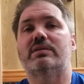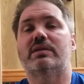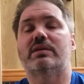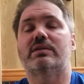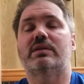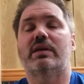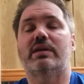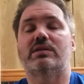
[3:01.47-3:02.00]
is
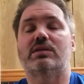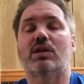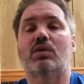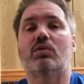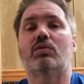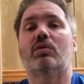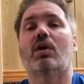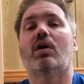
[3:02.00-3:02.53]
a
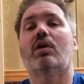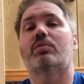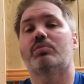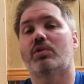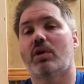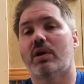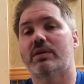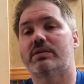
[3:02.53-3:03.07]
slow, long
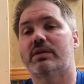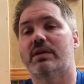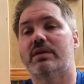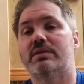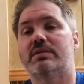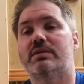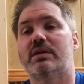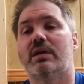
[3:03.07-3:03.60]

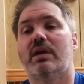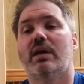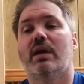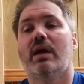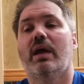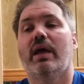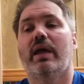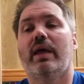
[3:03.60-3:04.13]
process,
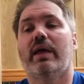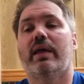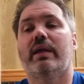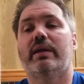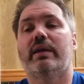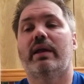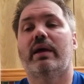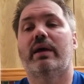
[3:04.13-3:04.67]

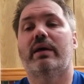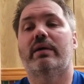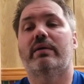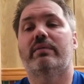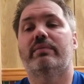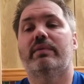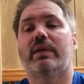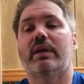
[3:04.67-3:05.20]
and
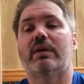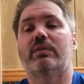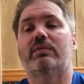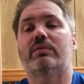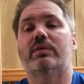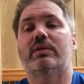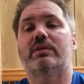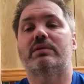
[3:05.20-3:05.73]

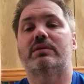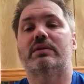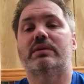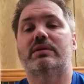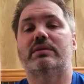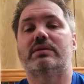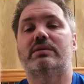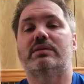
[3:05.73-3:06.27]

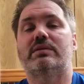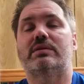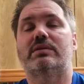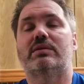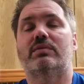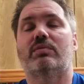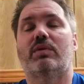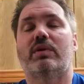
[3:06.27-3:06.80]
it's
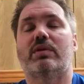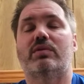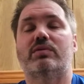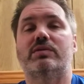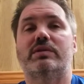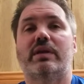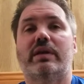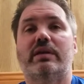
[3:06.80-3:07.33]
one of those
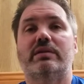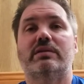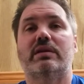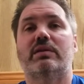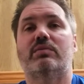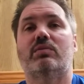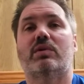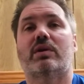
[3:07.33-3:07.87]
things that
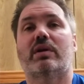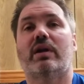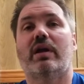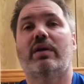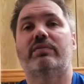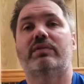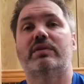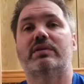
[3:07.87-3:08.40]
we're going to
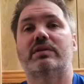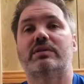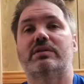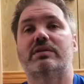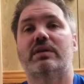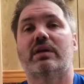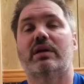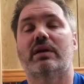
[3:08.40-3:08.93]
have to
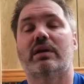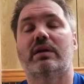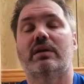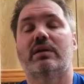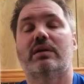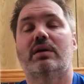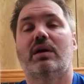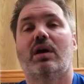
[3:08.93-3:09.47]
just
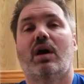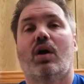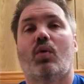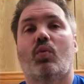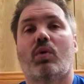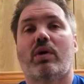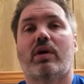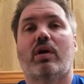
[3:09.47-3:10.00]

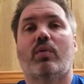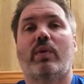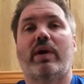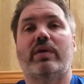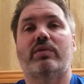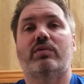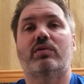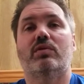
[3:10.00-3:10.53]
work our way
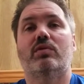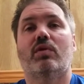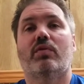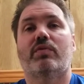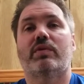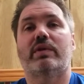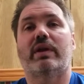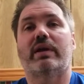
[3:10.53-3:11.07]
through over
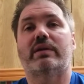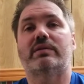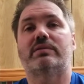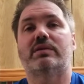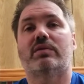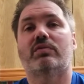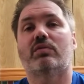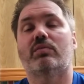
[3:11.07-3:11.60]
the next
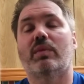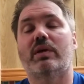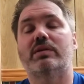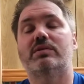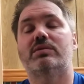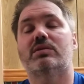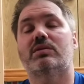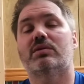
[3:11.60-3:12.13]
several
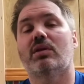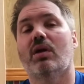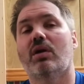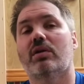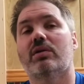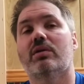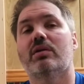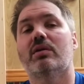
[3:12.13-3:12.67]
months or
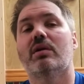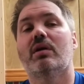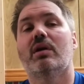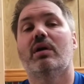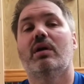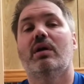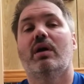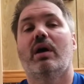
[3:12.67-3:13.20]
longer,
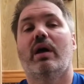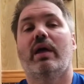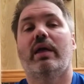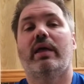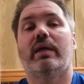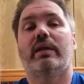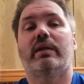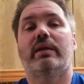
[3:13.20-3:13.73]

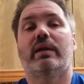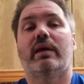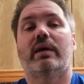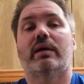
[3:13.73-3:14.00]
and